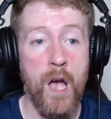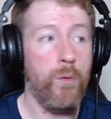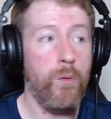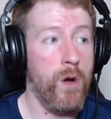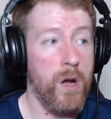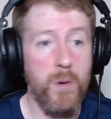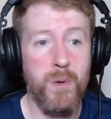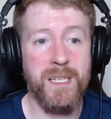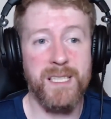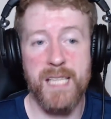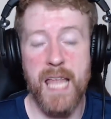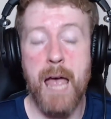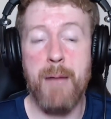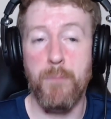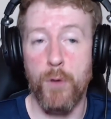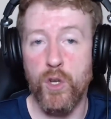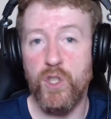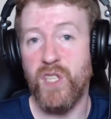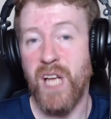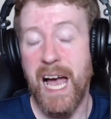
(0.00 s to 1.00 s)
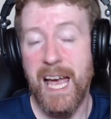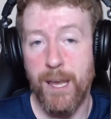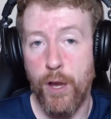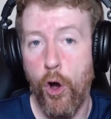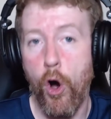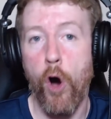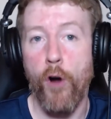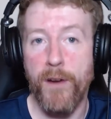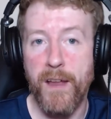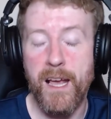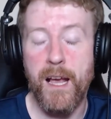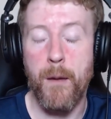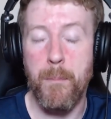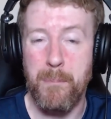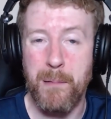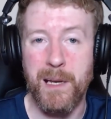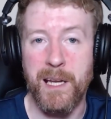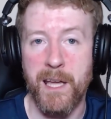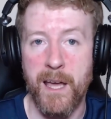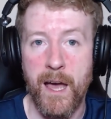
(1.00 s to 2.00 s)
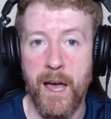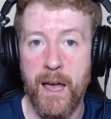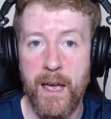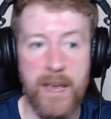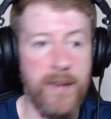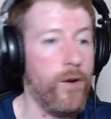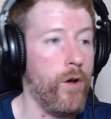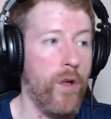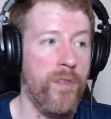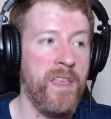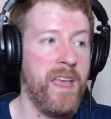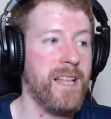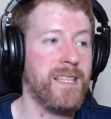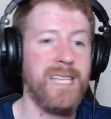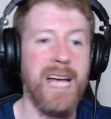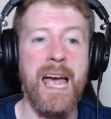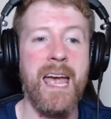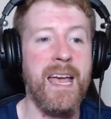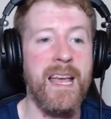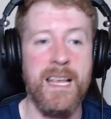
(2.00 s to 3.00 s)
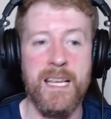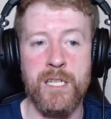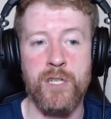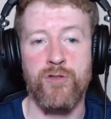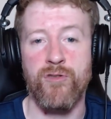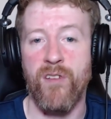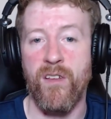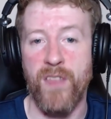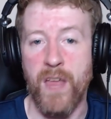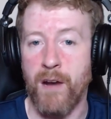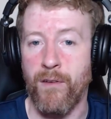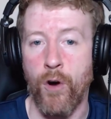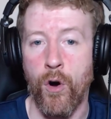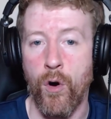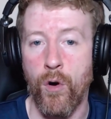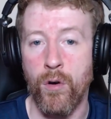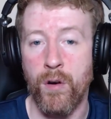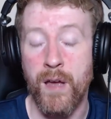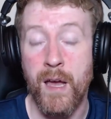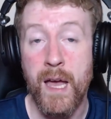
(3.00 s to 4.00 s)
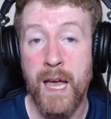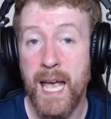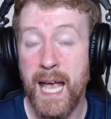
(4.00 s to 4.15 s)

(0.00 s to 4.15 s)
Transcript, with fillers: Well, who is their most iconic player in the entire history of their org?